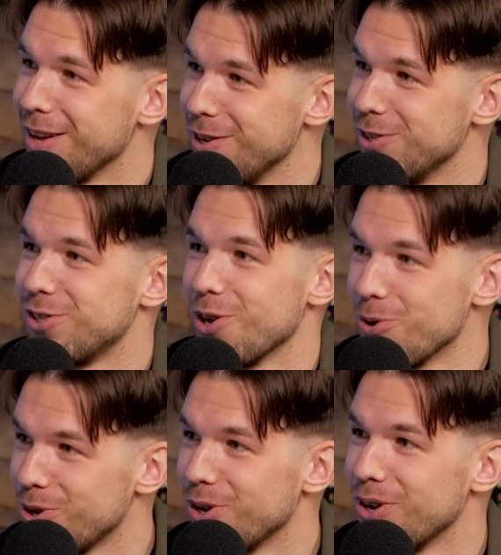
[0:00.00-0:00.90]
he's
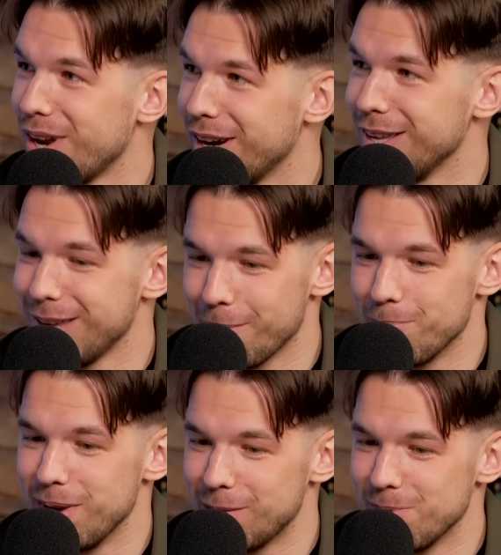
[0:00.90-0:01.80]
so good and he
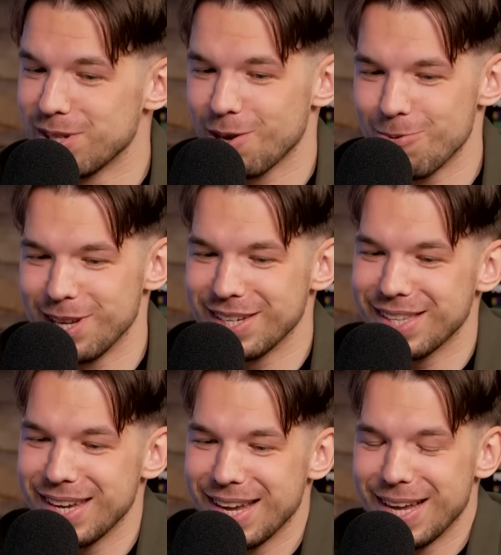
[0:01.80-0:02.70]
can beat me so
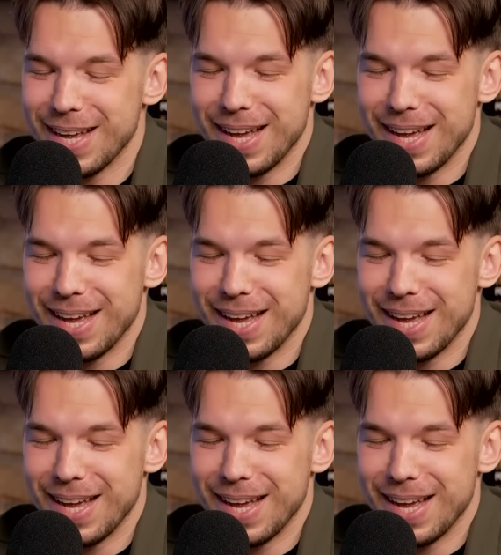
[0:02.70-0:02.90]
easily.